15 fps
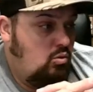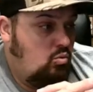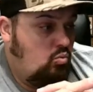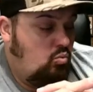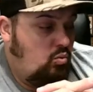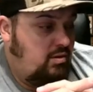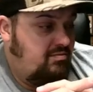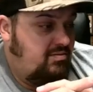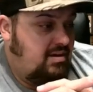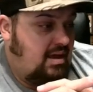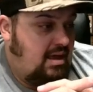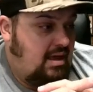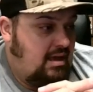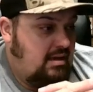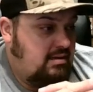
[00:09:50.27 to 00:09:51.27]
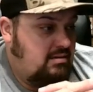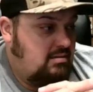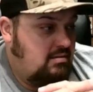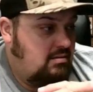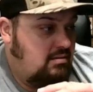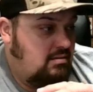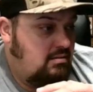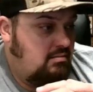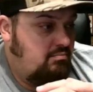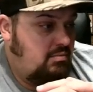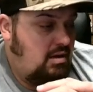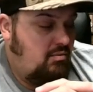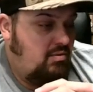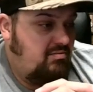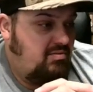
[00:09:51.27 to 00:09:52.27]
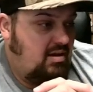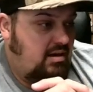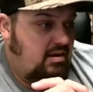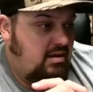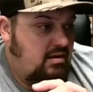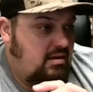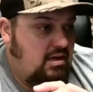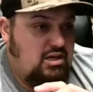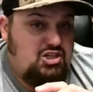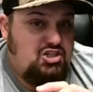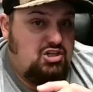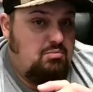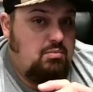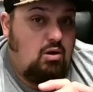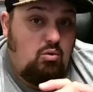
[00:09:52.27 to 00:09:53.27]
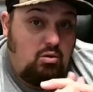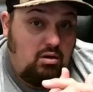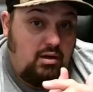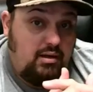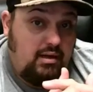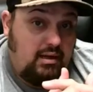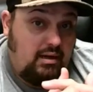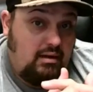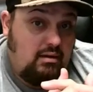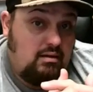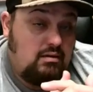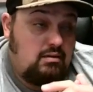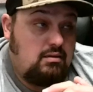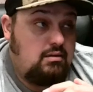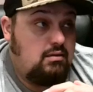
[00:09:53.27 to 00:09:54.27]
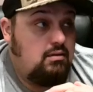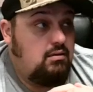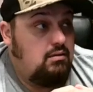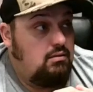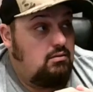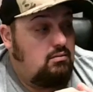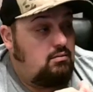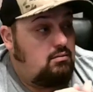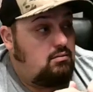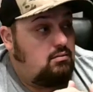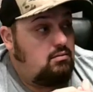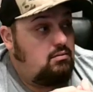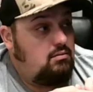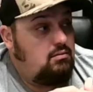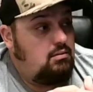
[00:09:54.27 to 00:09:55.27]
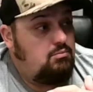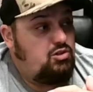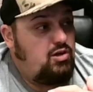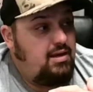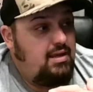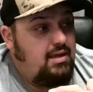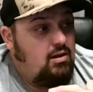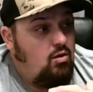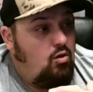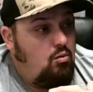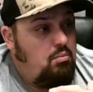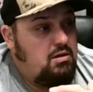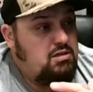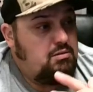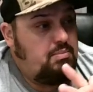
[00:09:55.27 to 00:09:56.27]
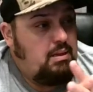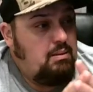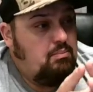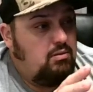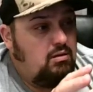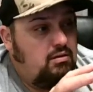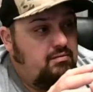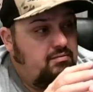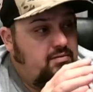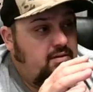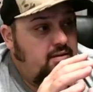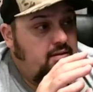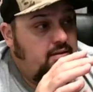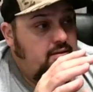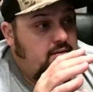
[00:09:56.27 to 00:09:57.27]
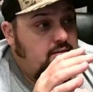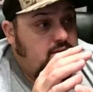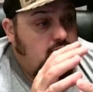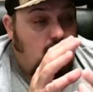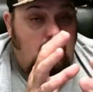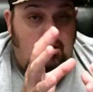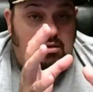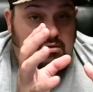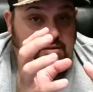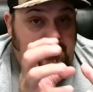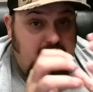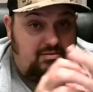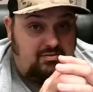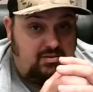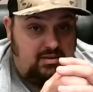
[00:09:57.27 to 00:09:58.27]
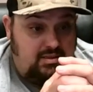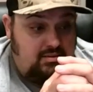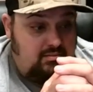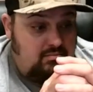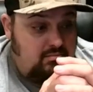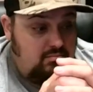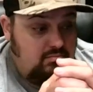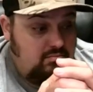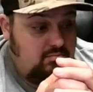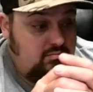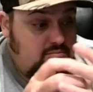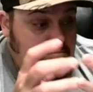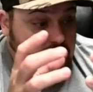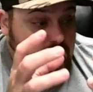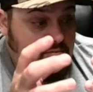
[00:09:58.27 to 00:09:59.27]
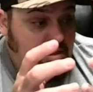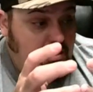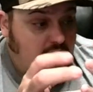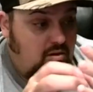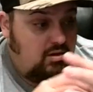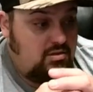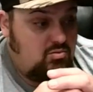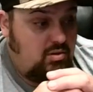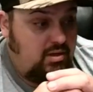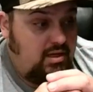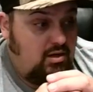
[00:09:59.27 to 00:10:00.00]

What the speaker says: We've got a gym owner in there. I'm trying to get a whole bunch of people of all different I just want to get